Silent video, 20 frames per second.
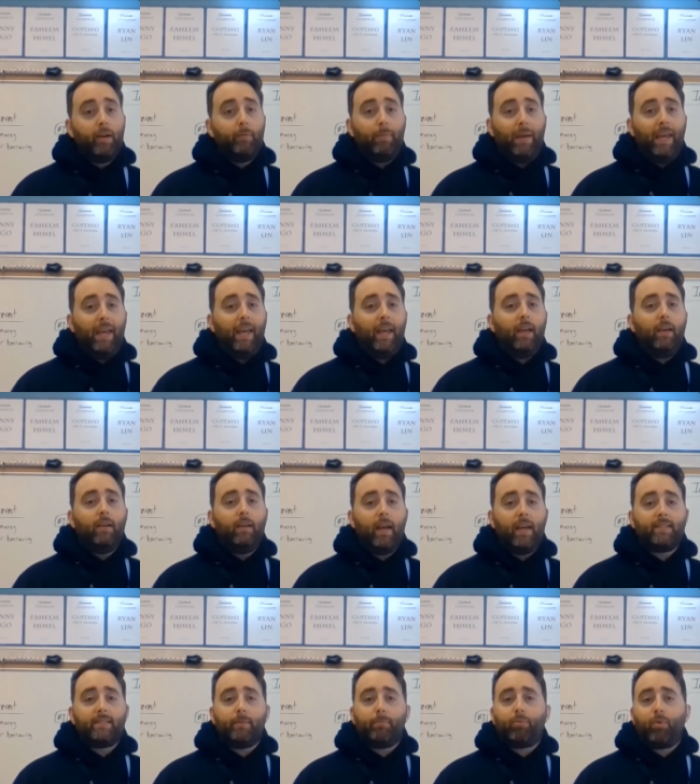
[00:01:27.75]
P
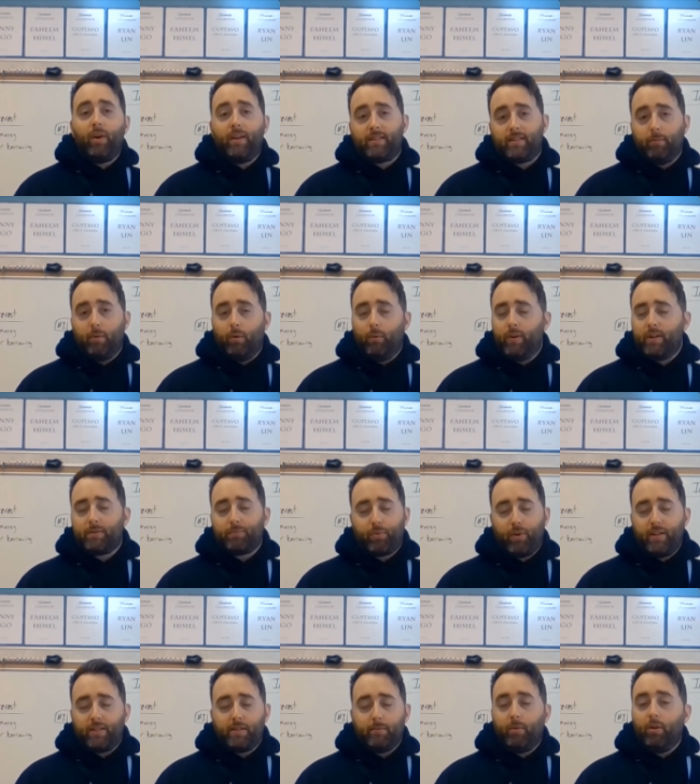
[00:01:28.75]
is the principal. What is
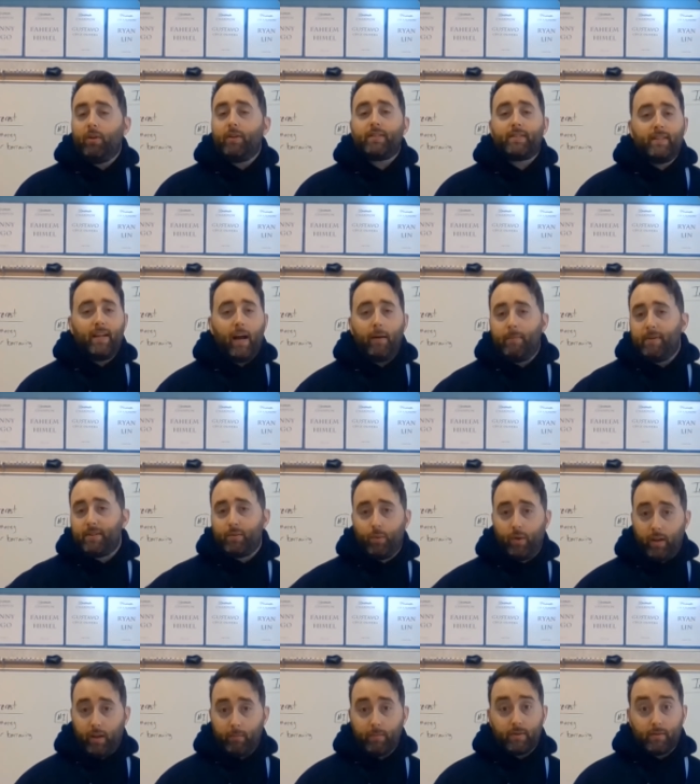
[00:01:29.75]
principal? It's not Miss
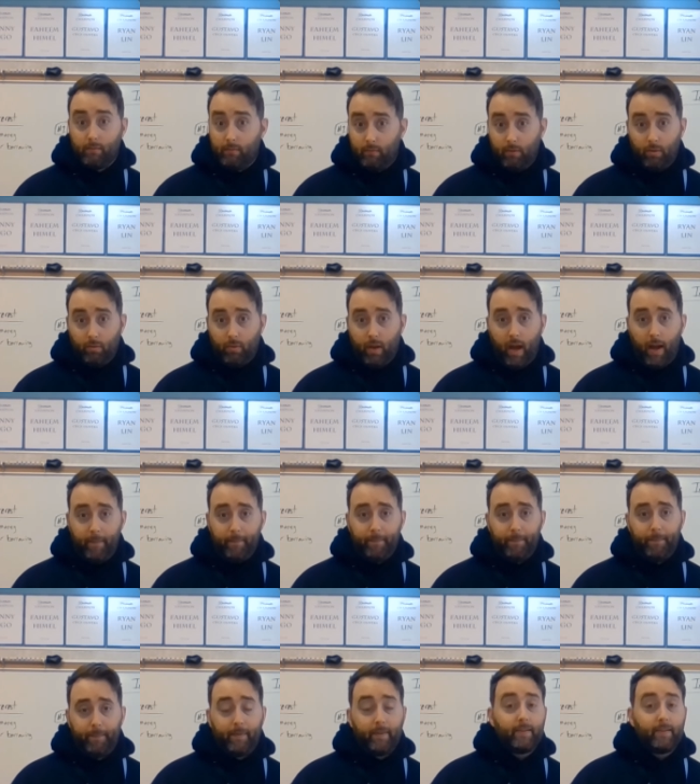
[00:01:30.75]
Williams, okay?